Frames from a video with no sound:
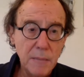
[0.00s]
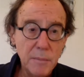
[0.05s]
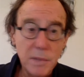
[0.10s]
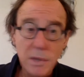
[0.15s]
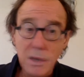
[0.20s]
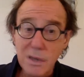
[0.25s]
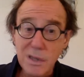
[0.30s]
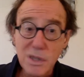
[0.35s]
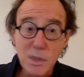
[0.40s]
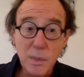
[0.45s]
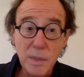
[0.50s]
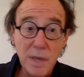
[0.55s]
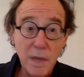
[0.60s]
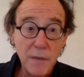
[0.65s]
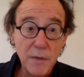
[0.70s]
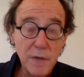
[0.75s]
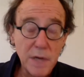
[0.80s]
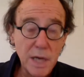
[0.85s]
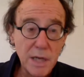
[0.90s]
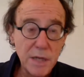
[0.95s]
but also in
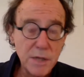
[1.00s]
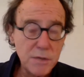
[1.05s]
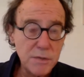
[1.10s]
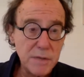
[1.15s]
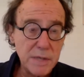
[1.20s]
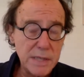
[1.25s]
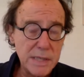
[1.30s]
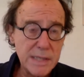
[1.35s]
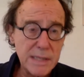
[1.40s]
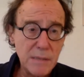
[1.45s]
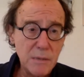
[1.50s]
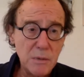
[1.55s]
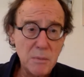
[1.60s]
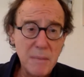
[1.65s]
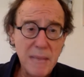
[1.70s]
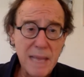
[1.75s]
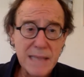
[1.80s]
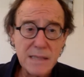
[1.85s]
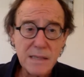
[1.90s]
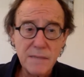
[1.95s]
other countries. There were
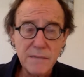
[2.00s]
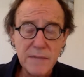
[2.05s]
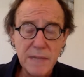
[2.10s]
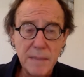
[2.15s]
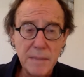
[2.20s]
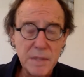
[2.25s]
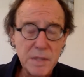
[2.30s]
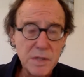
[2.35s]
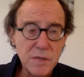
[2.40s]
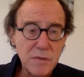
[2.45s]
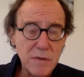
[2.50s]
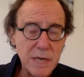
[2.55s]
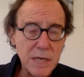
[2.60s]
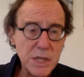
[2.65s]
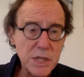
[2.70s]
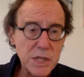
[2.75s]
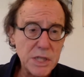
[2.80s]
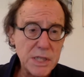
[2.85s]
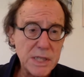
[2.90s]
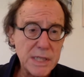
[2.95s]
massive
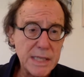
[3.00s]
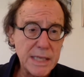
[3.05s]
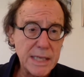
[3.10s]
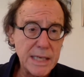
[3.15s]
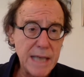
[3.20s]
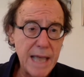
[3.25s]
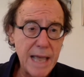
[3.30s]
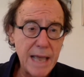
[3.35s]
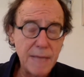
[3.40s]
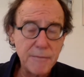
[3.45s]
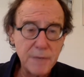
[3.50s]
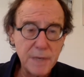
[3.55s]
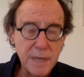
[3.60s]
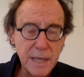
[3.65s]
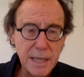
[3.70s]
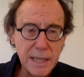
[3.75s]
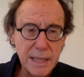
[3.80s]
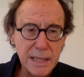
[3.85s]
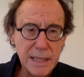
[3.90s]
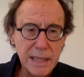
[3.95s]
demonstrations in
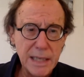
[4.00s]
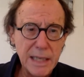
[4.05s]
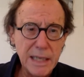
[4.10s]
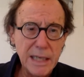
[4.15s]
Africa.